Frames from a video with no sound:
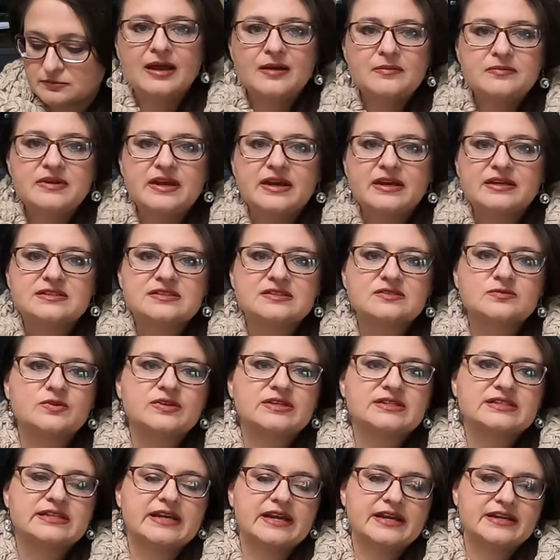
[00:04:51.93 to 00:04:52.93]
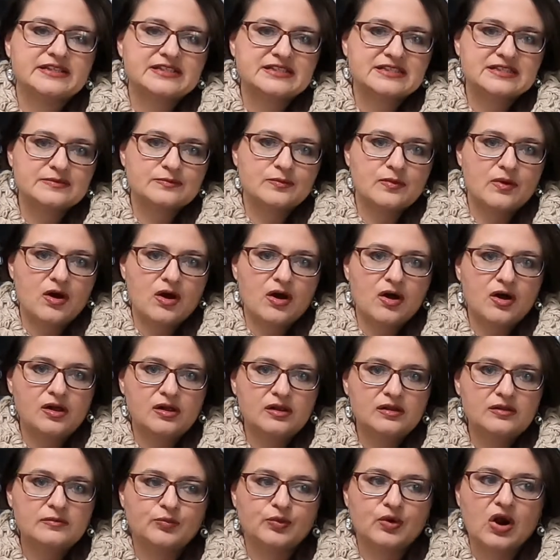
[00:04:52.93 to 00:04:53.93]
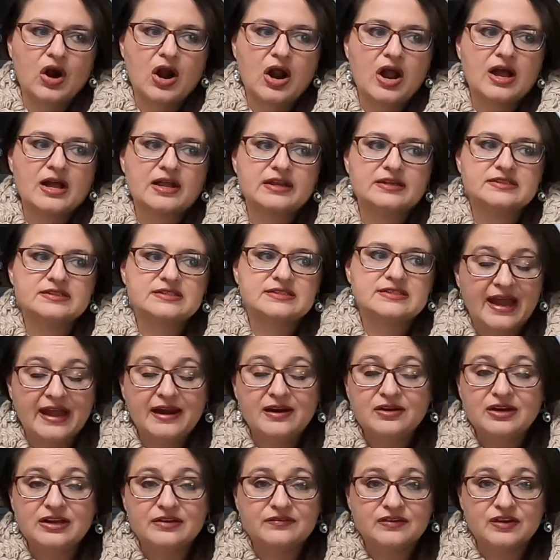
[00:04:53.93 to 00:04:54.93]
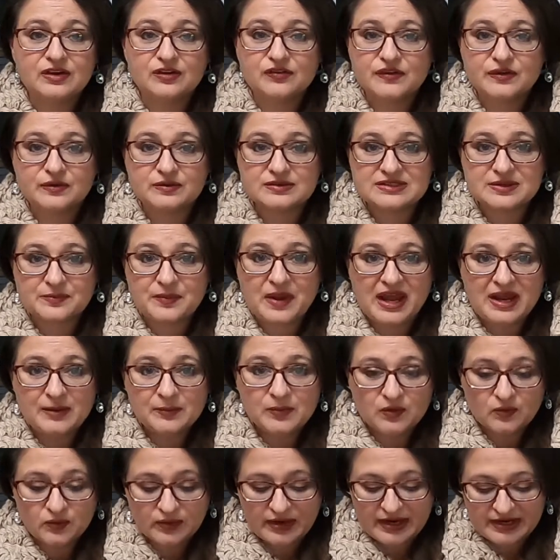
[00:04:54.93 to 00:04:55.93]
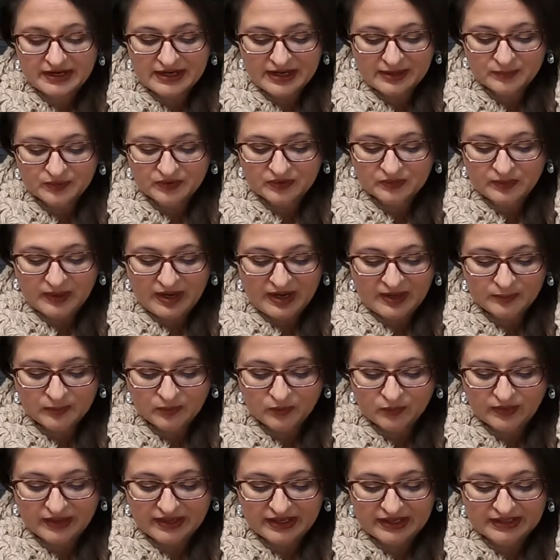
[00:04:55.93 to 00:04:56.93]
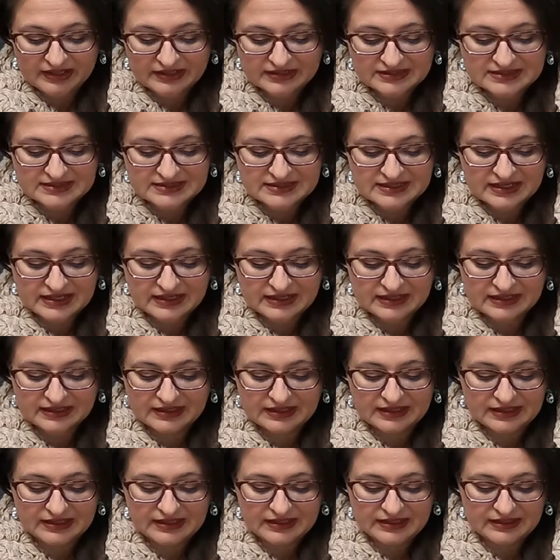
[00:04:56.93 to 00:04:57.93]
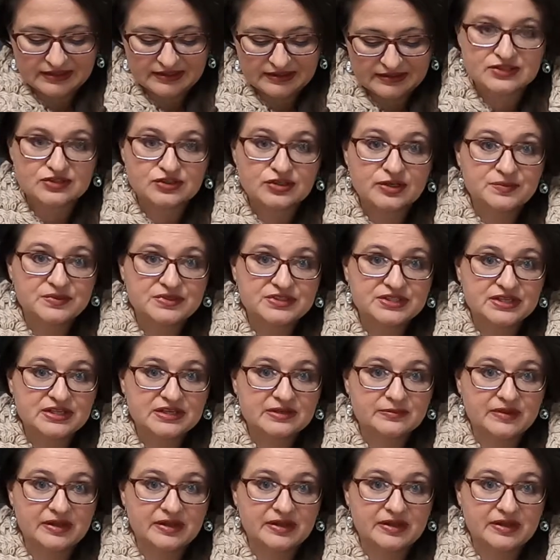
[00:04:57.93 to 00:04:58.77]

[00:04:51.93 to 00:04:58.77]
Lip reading: Up next was a small bronze bronze. I don't even know if it was a paperweight. I put paperweight in the description.